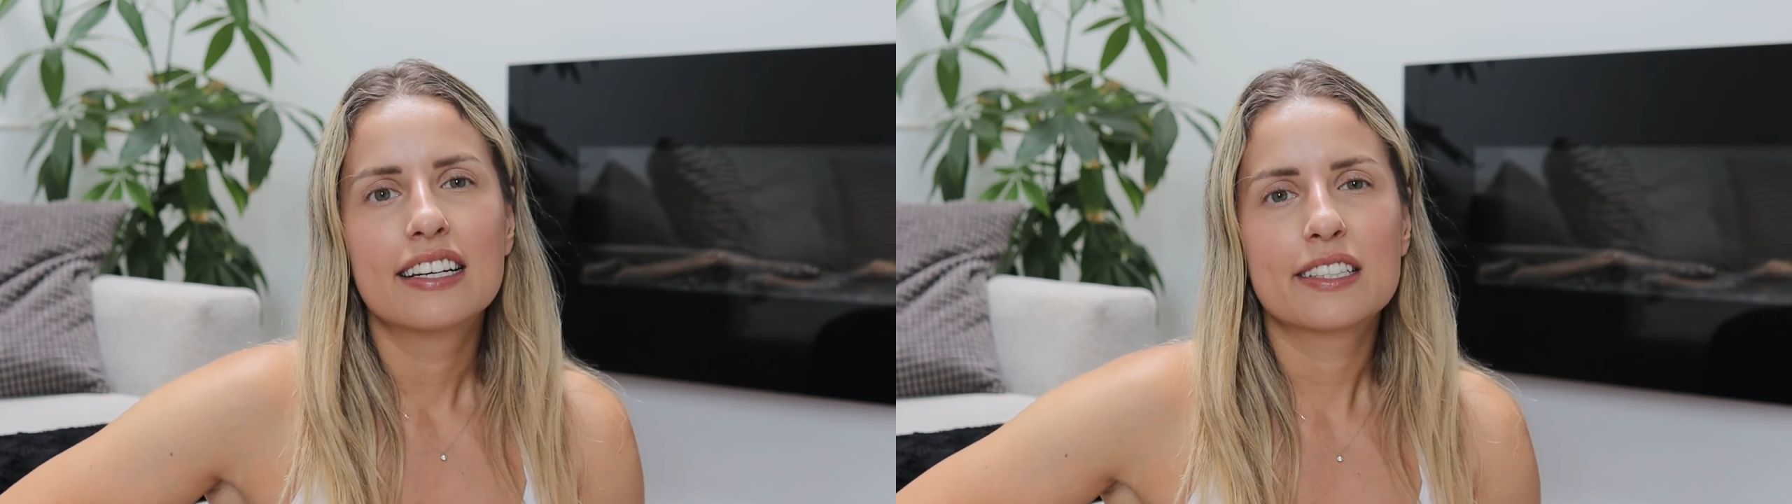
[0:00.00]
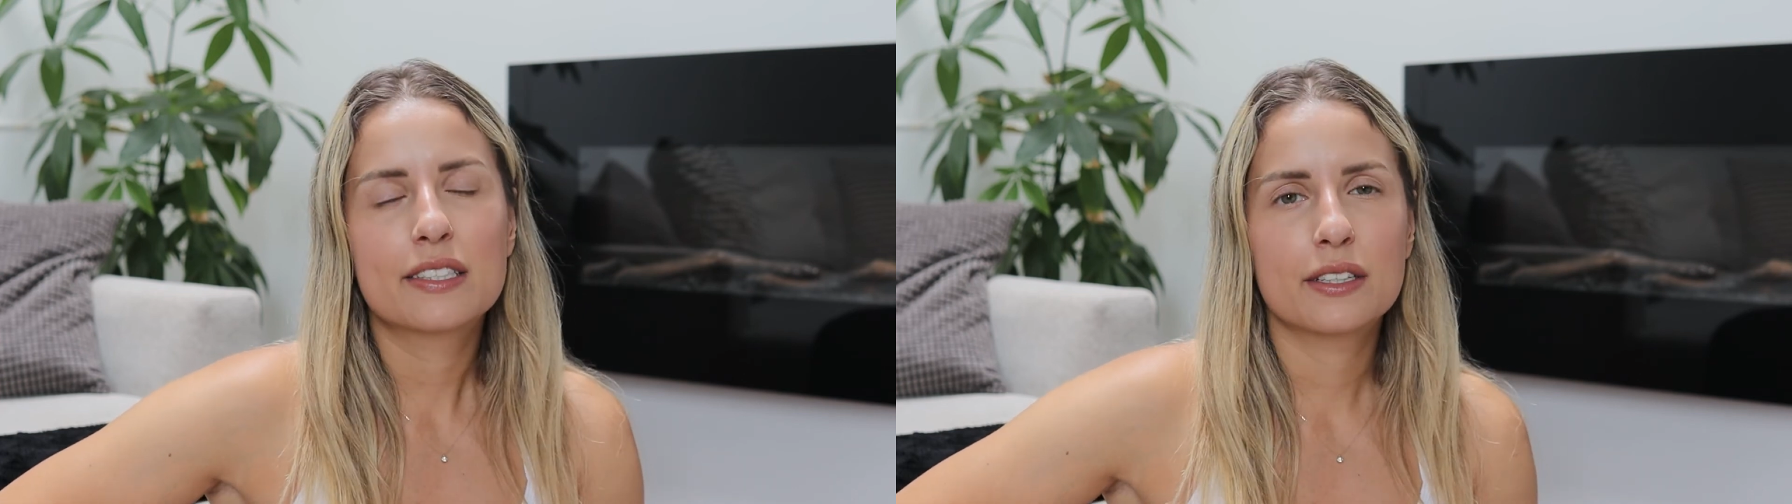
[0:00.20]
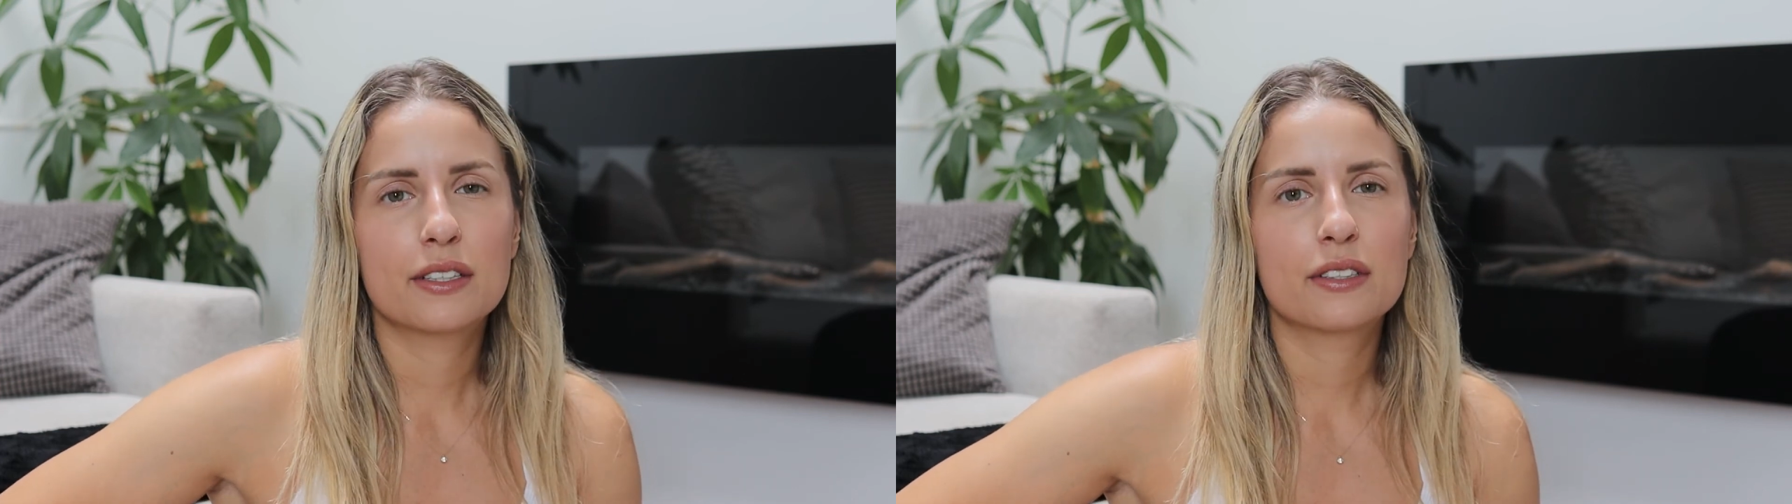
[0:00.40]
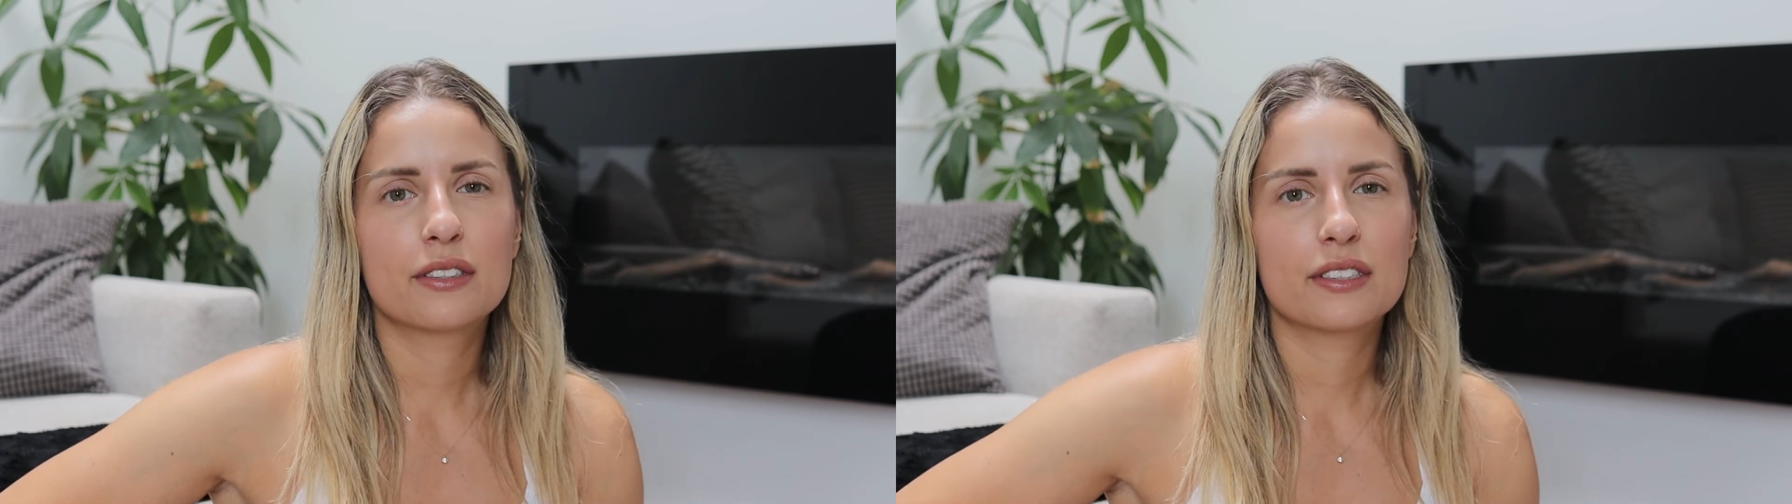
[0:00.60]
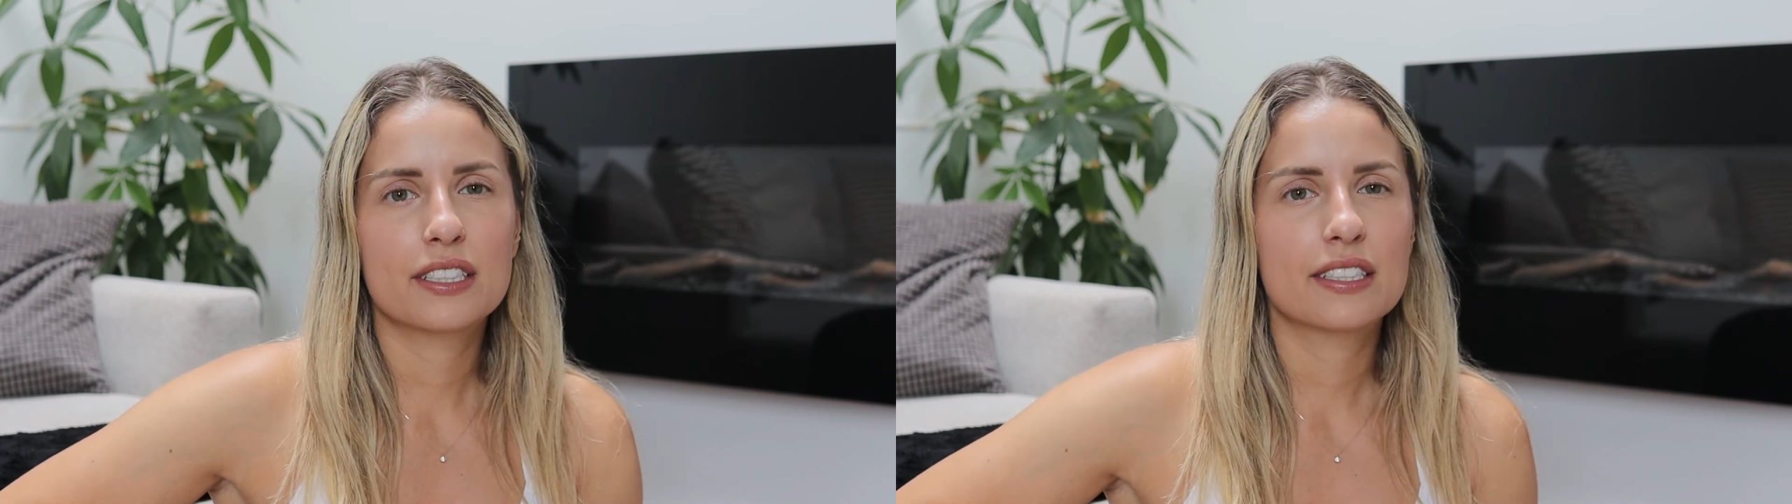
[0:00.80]

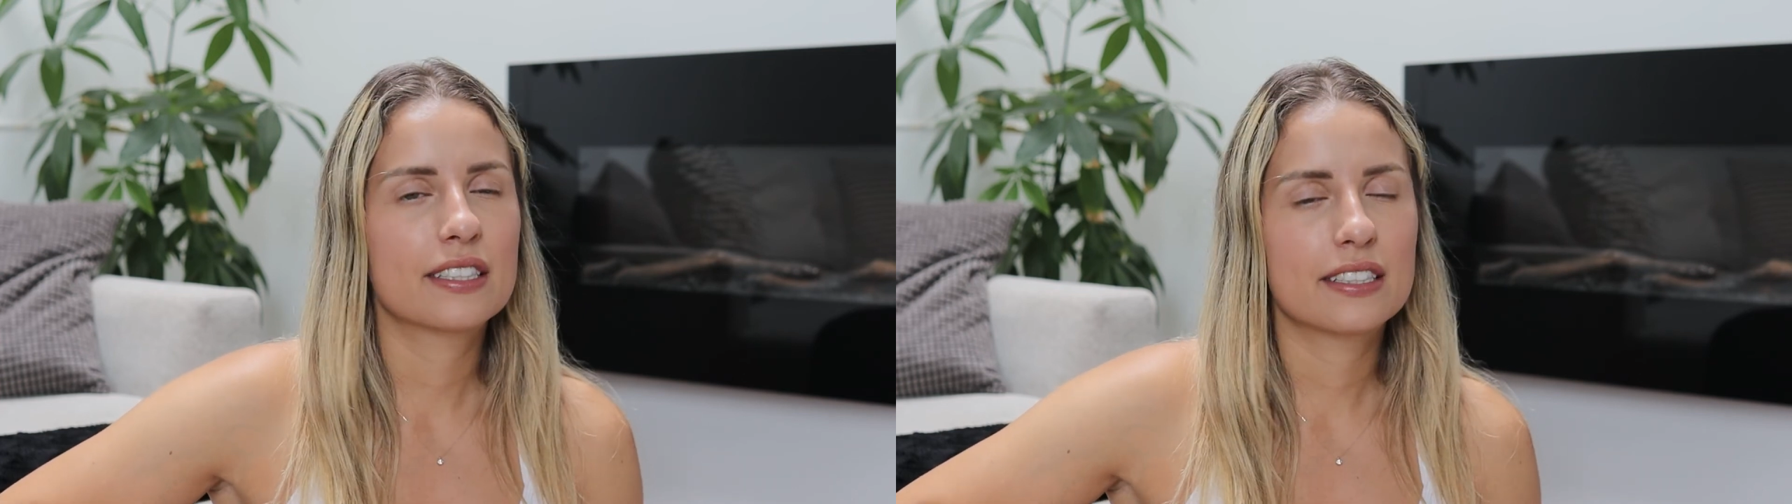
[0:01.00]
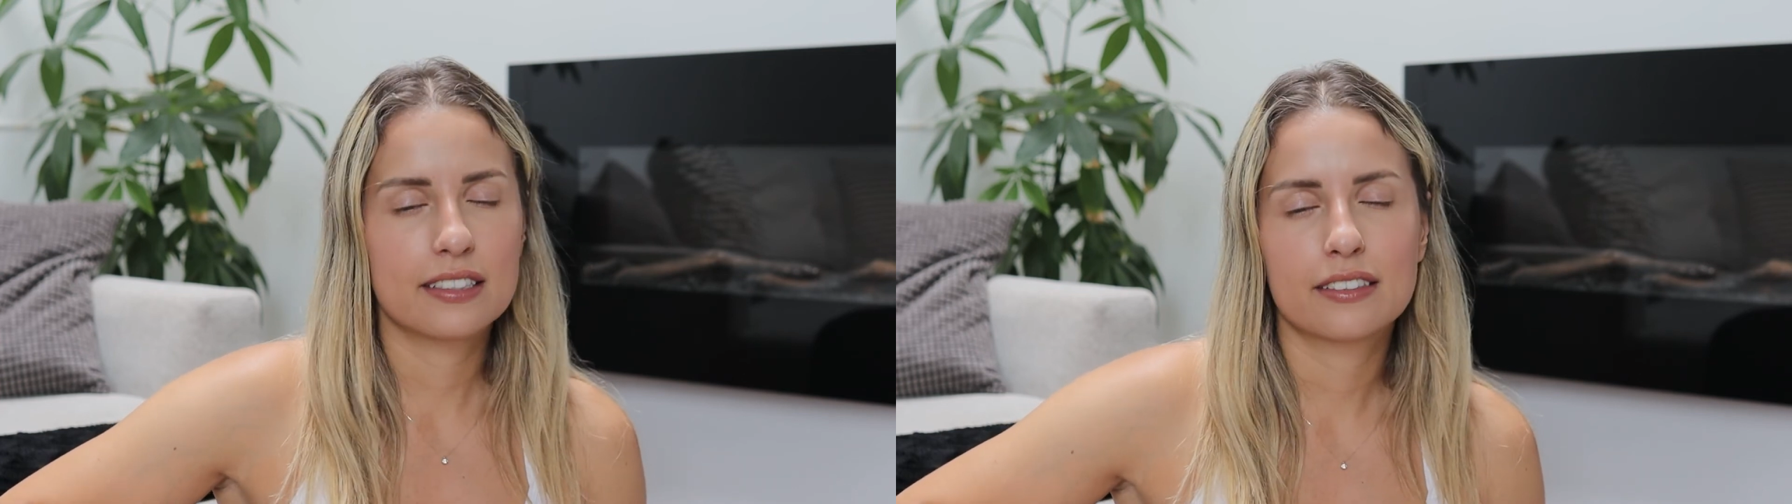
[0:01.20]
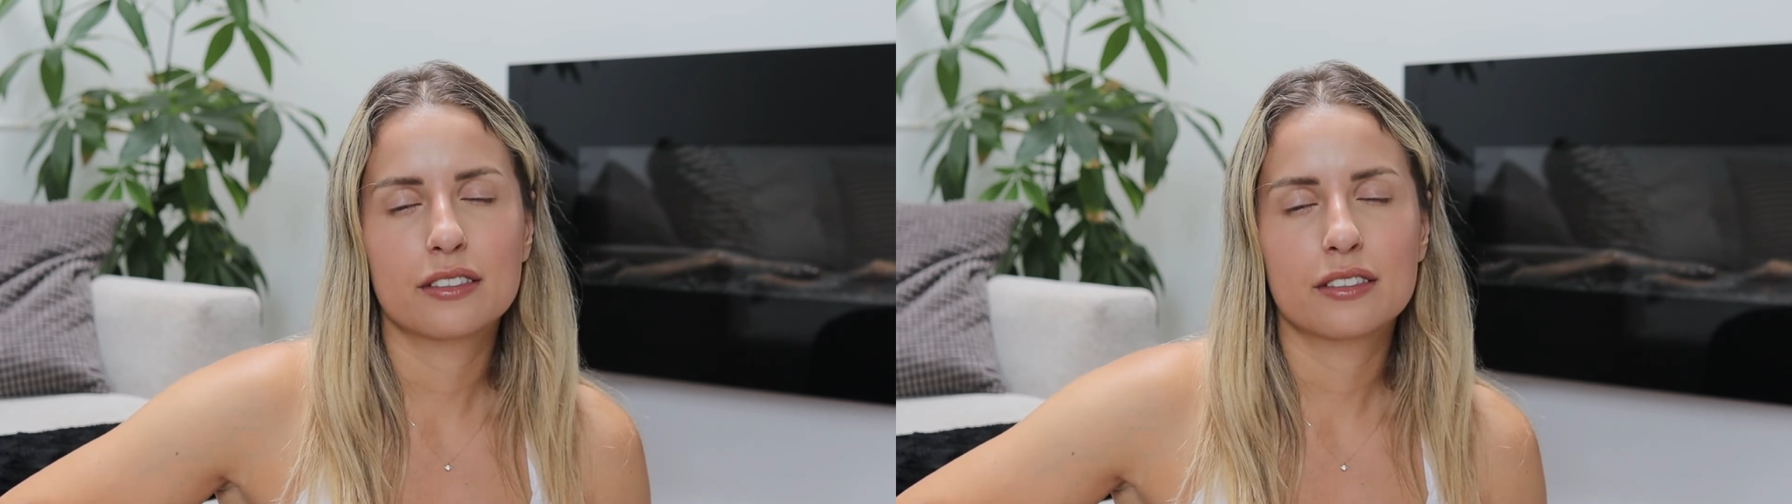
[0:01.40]
so just stick